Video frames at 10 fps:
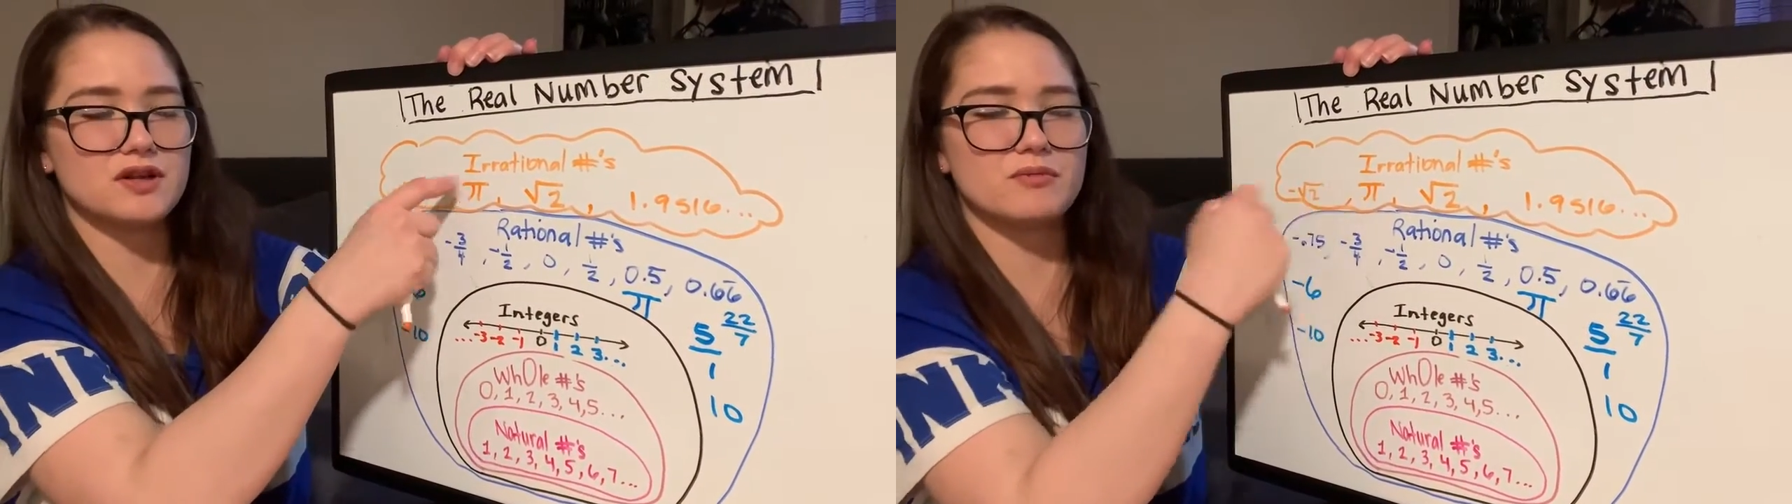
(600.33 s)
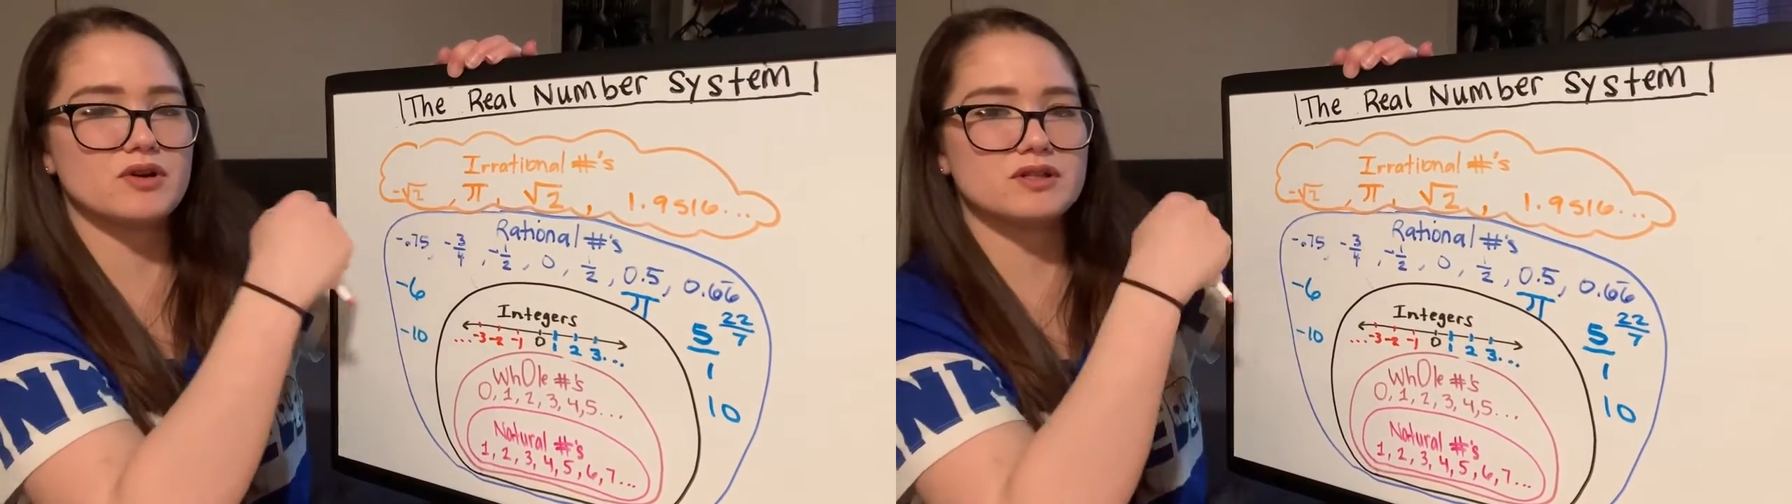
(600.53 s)

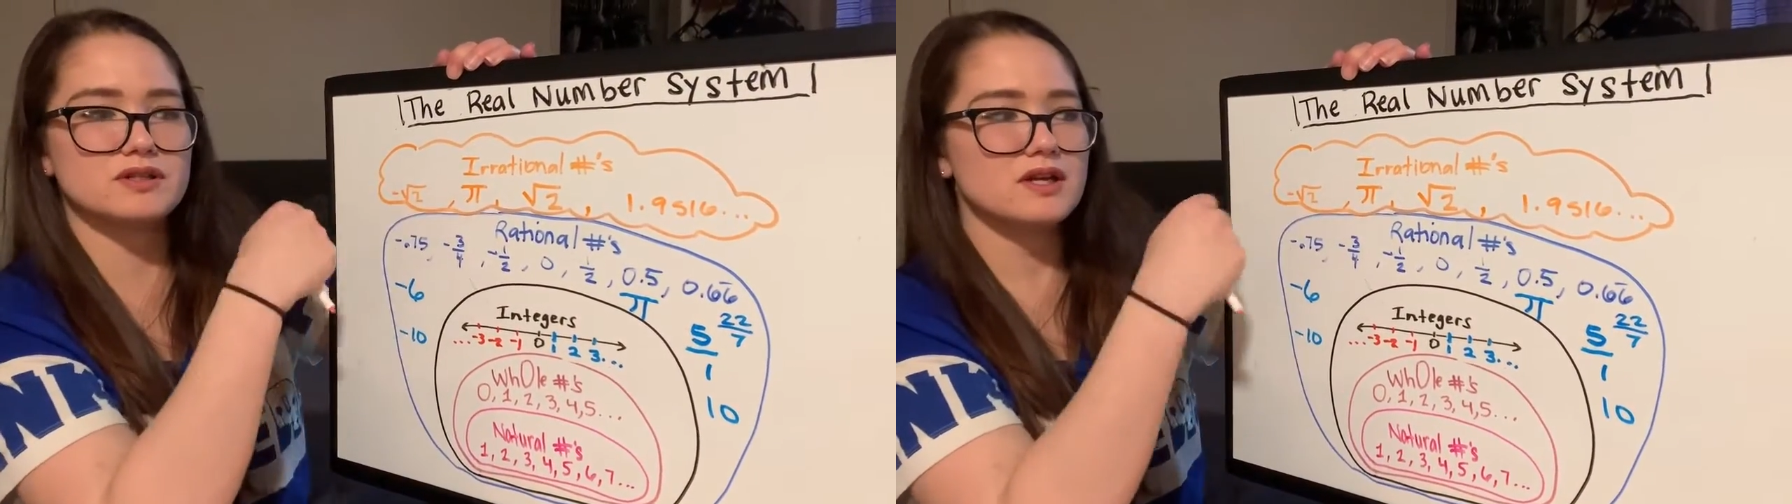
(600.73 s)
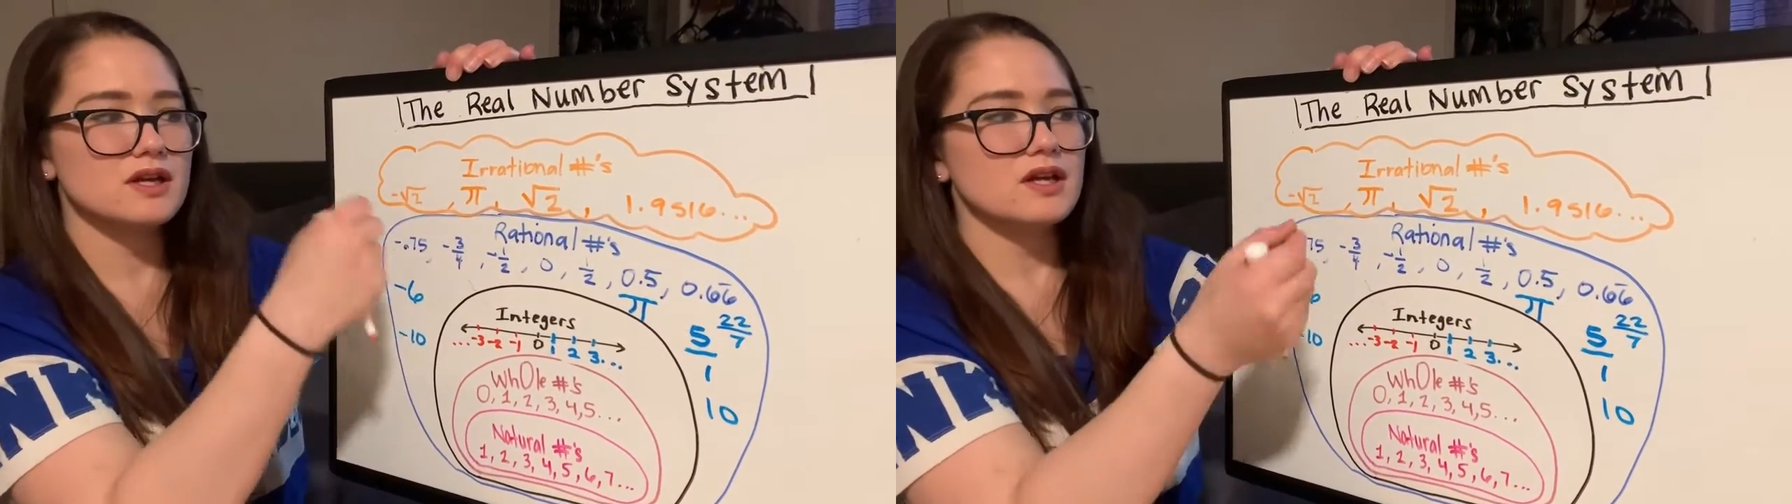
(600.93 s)

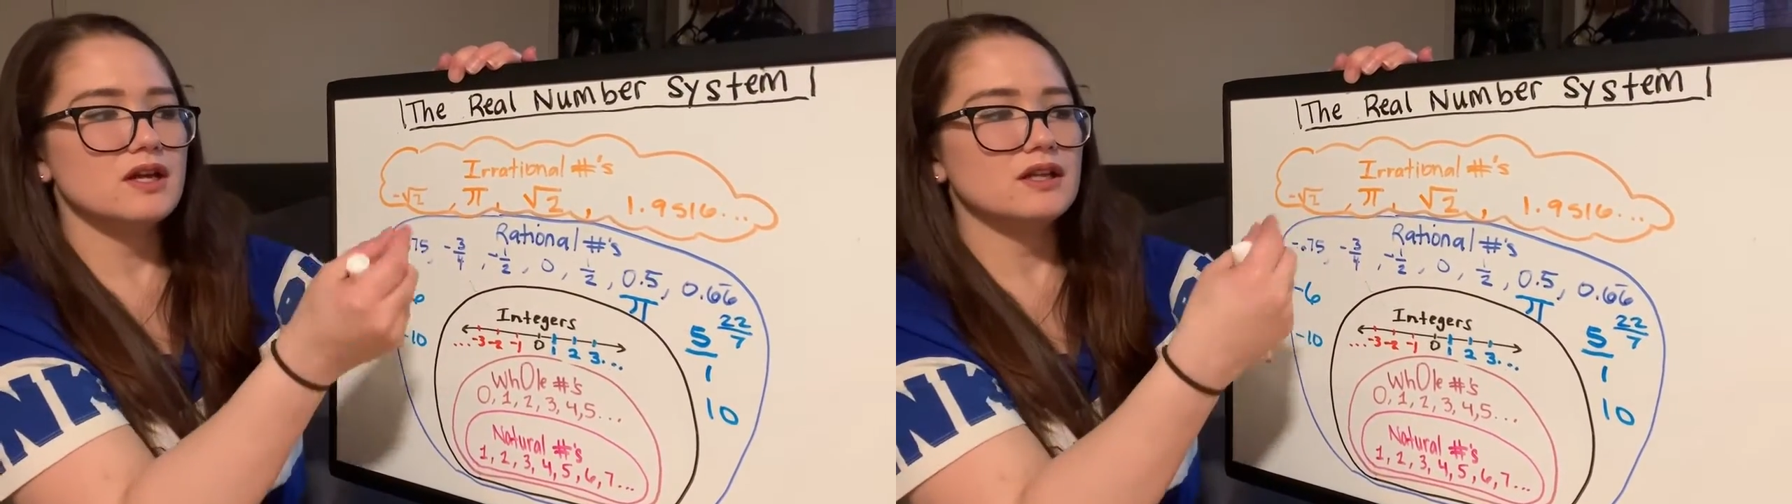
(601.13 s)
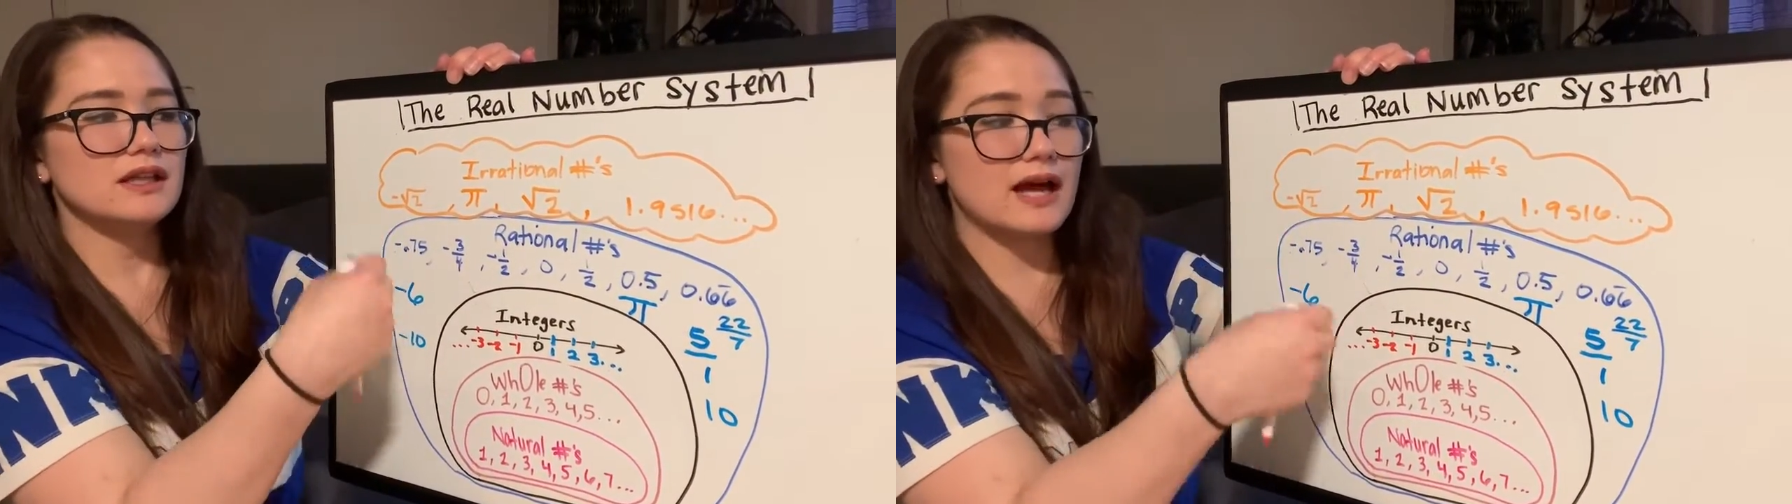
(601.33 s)
numbers,
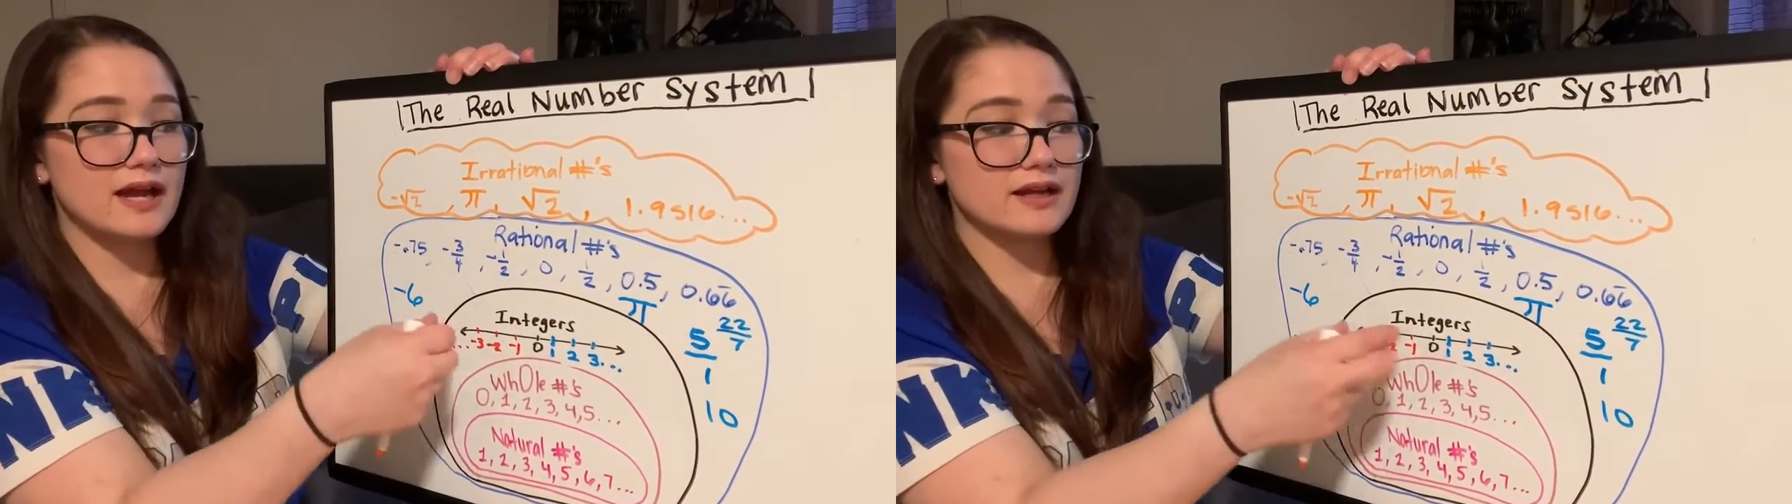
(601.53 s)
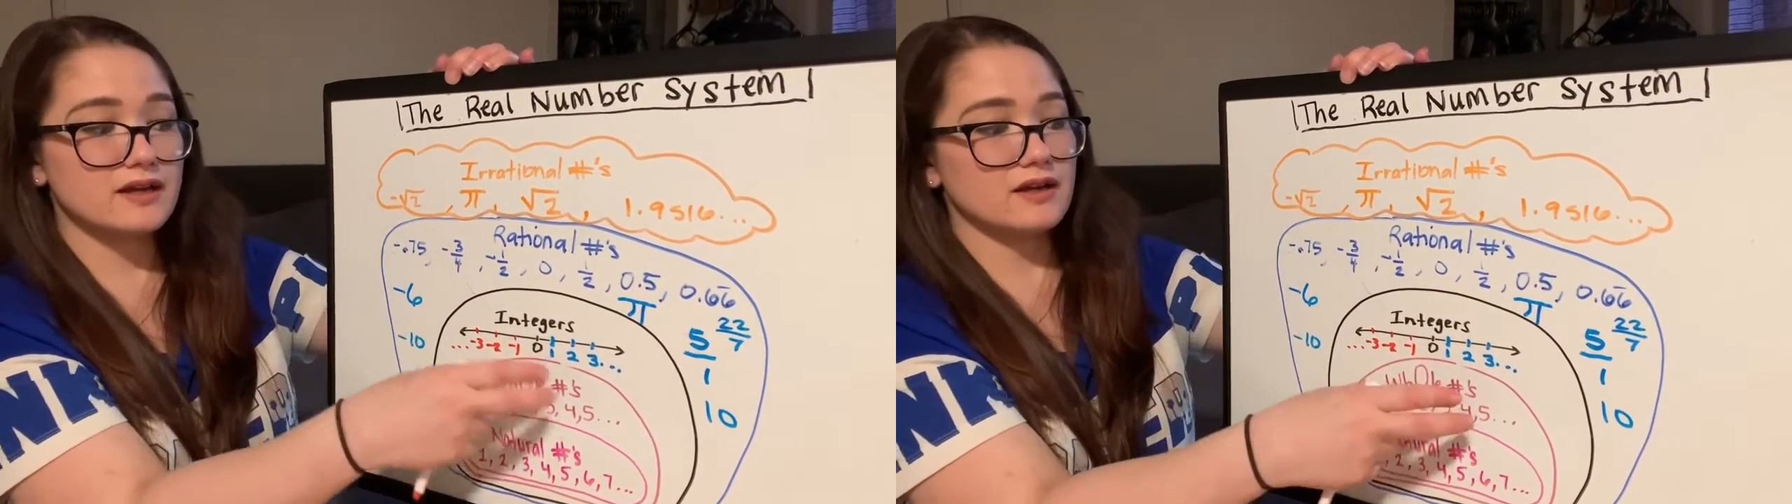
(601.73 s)

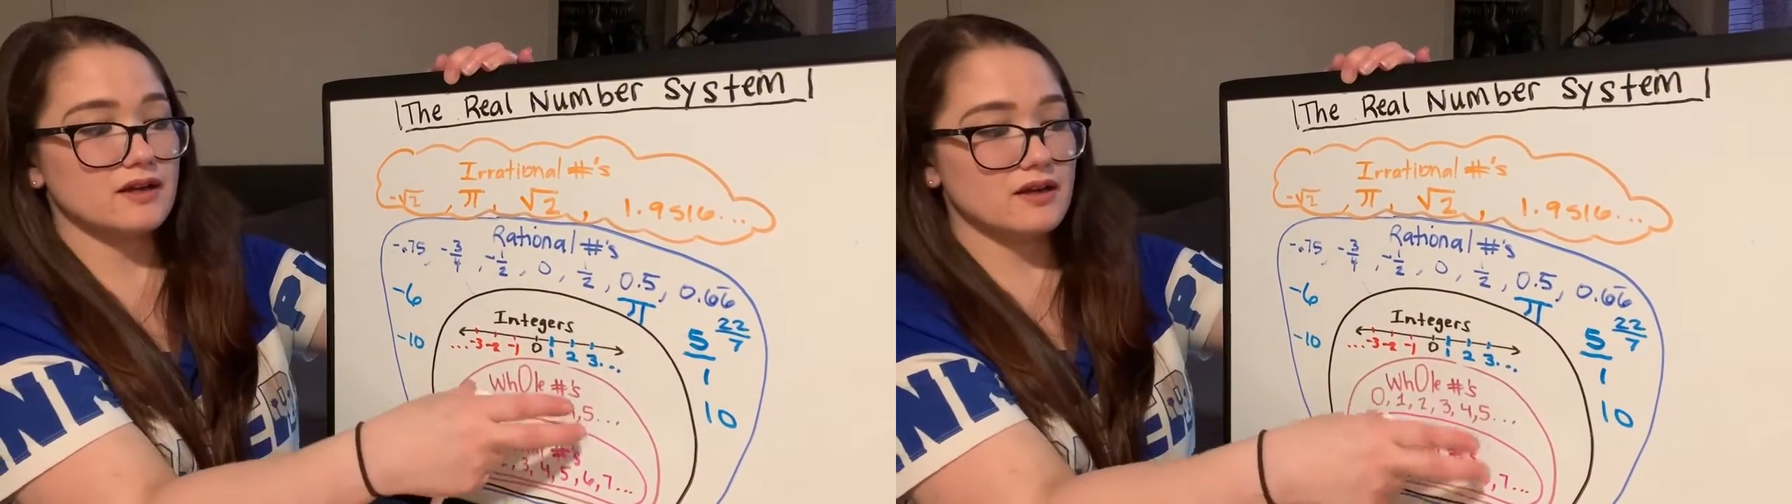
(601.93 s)
like